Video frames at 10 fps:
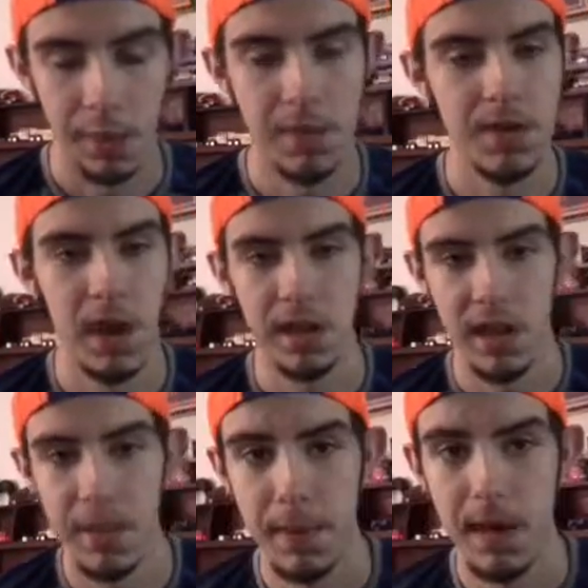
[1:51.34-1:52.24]
I'm used to, like,
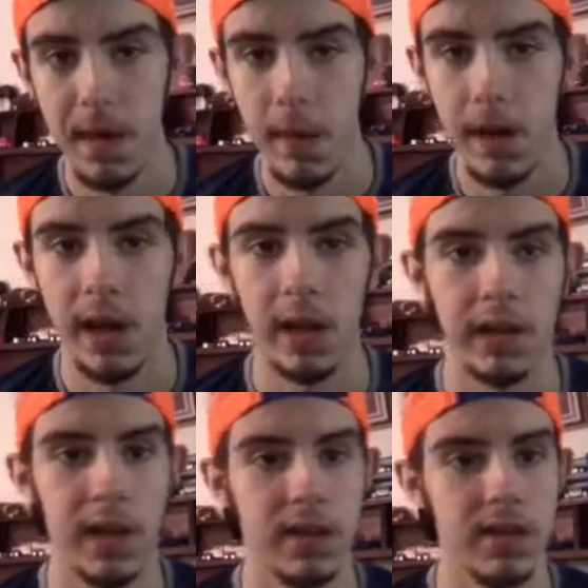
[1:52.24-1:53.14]
dipping now, and I
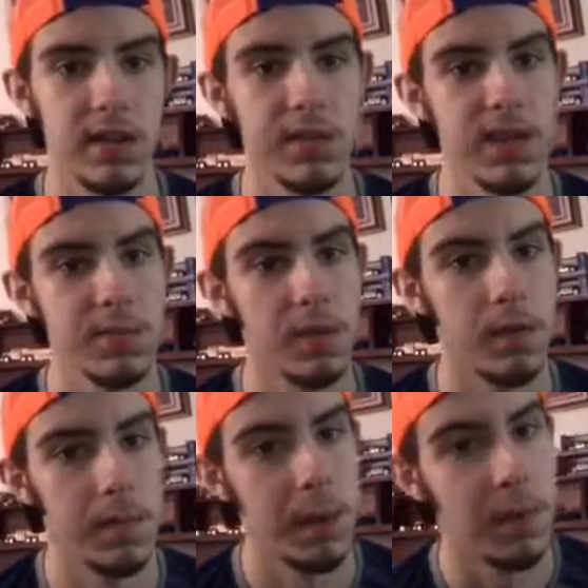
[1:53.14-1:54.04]
can actually give you guys
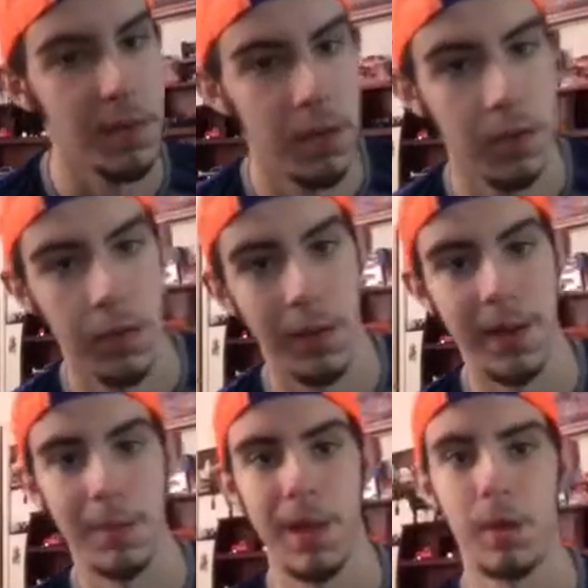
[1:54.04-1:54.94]
more of a better view of
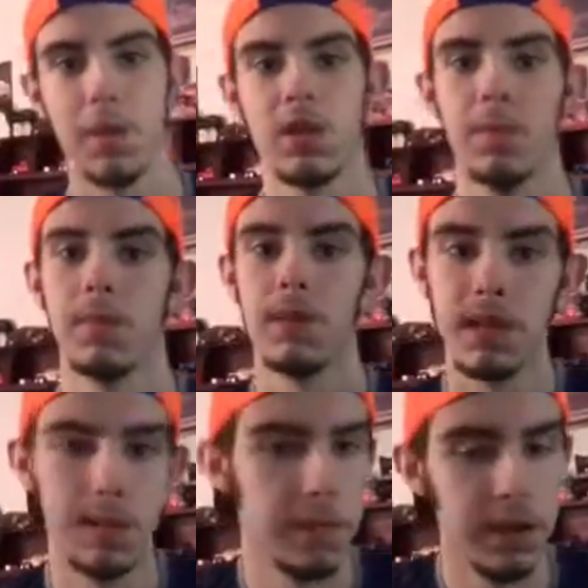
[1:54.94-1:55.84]
recording in black, which I'm
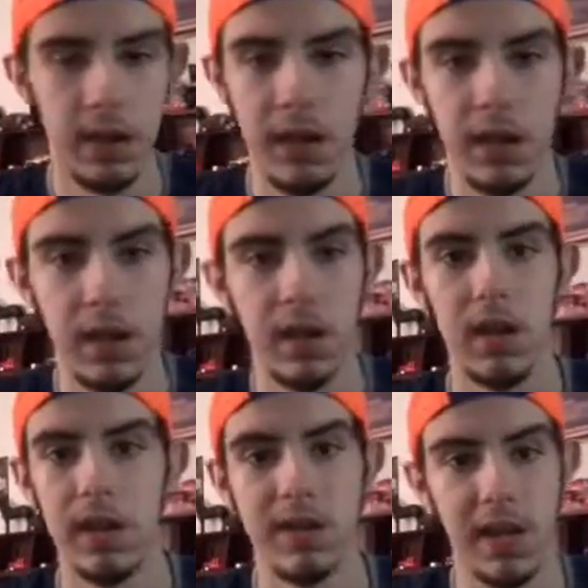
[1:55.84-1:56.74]
really, really
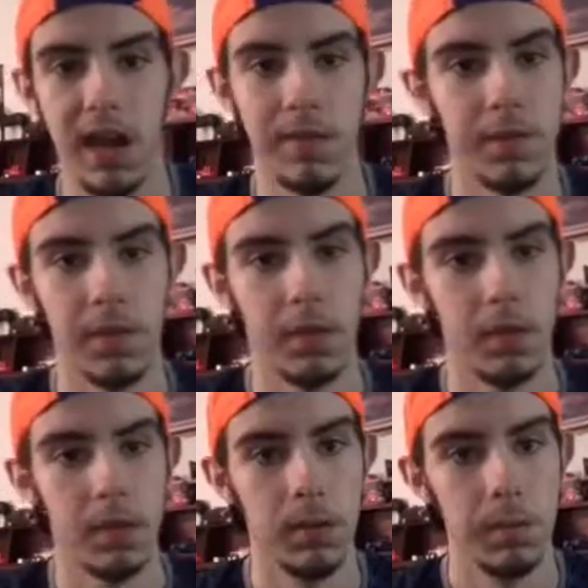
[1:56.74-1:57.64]
excited
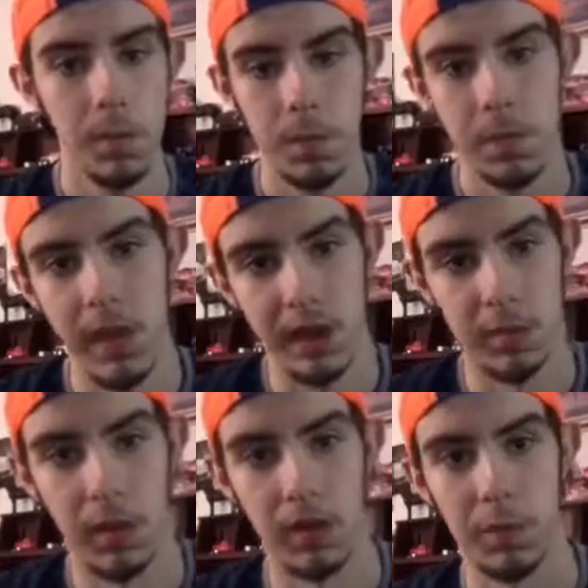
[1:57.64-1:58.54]
for next
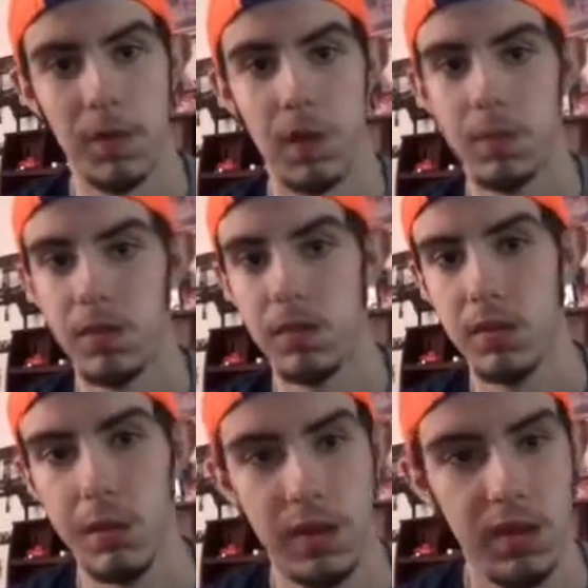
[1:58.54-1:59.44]
month, which I'm,
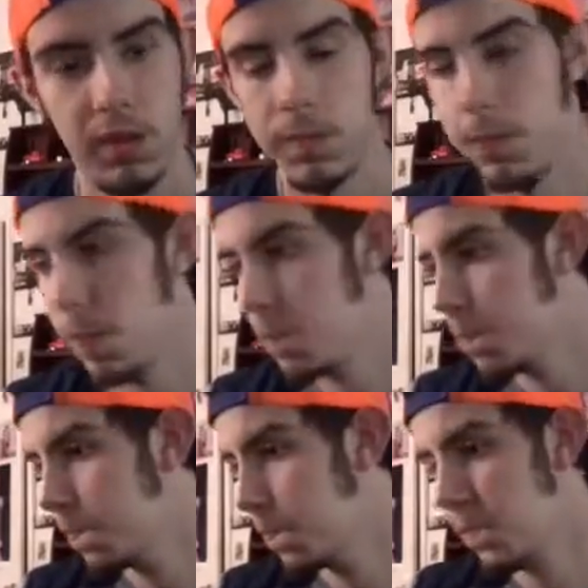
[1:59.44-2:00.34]
which
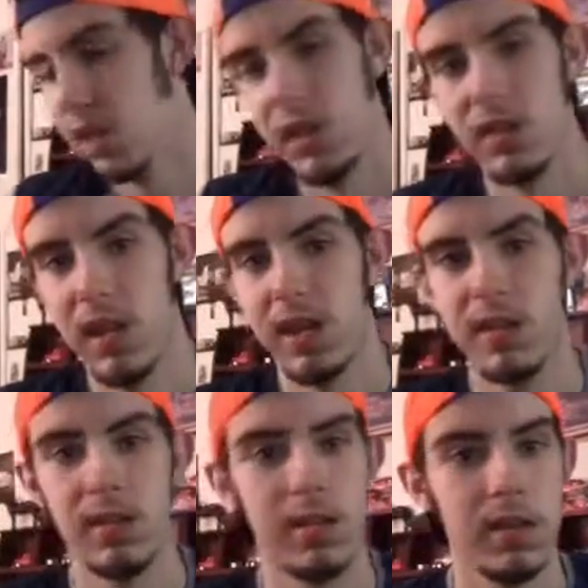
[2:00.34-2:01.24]
it's like
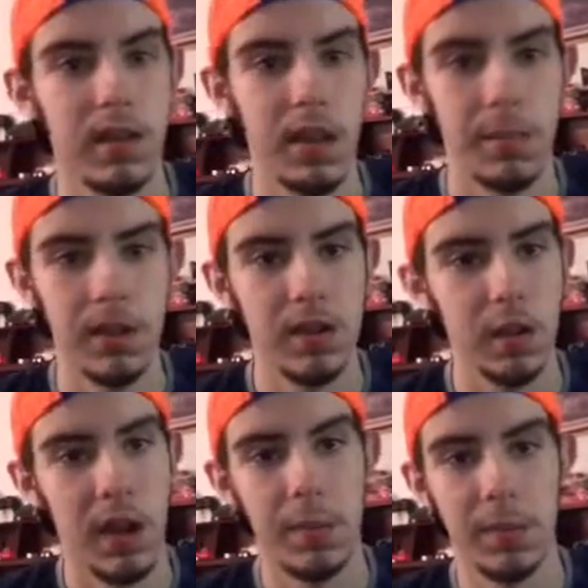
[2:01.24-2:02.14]
I'm getting
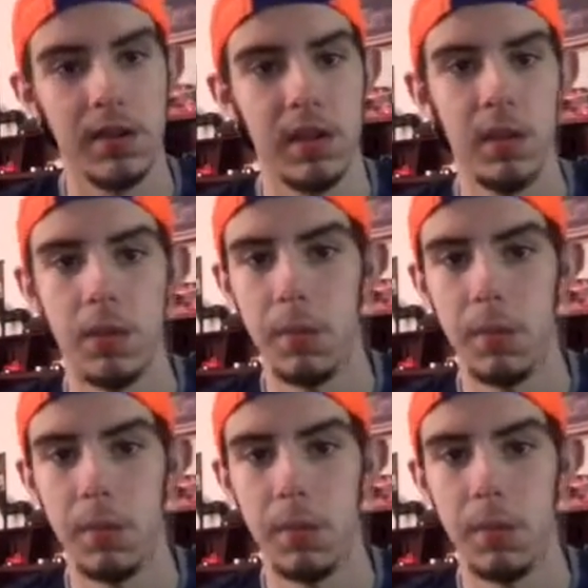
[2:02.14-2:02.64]
so hyped because I knew